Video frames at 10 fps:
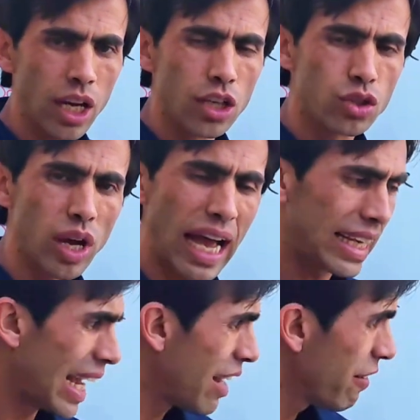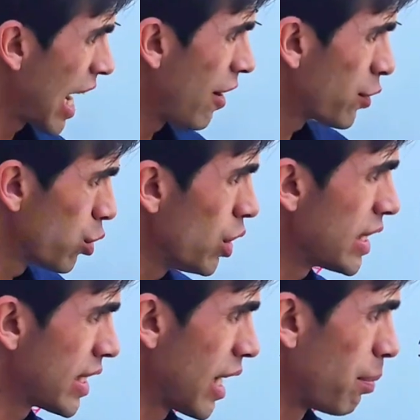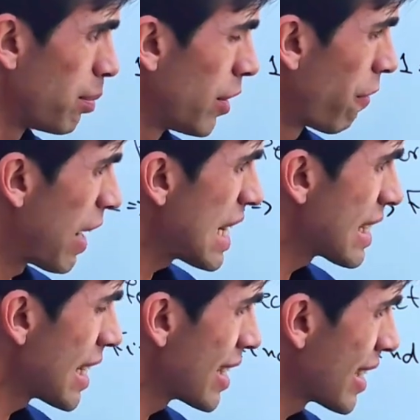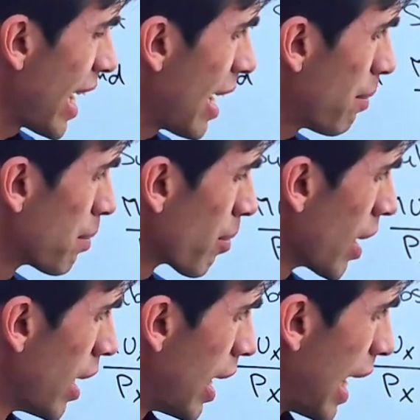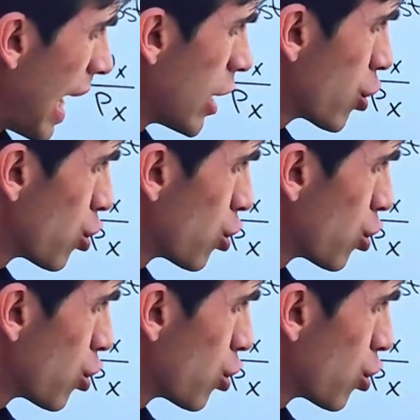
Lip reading: So again, we have two steps. The first step is